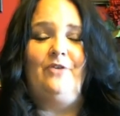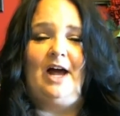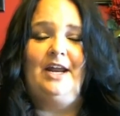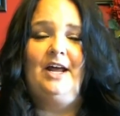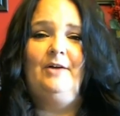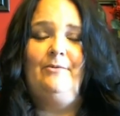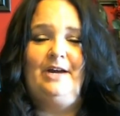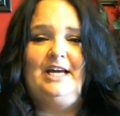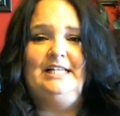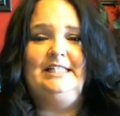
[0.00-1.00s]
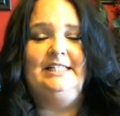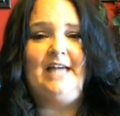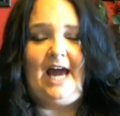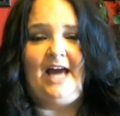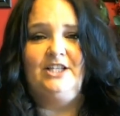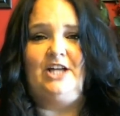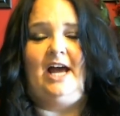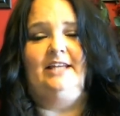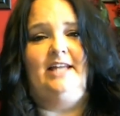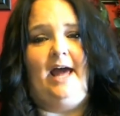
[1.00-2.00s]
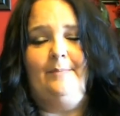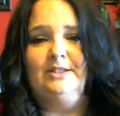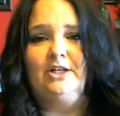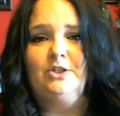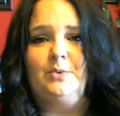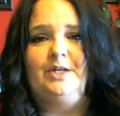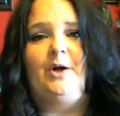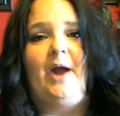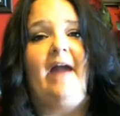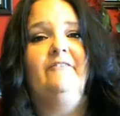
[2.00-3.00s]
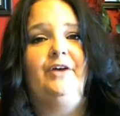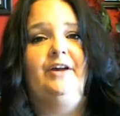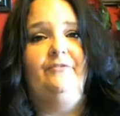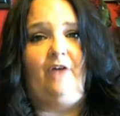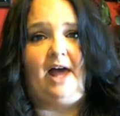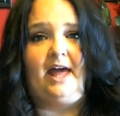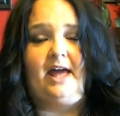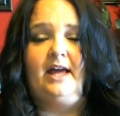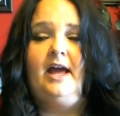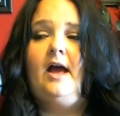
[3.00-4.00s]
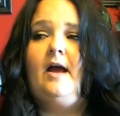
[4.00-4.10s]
Friday Reads is a hashtag that happens on Twitter every Friday.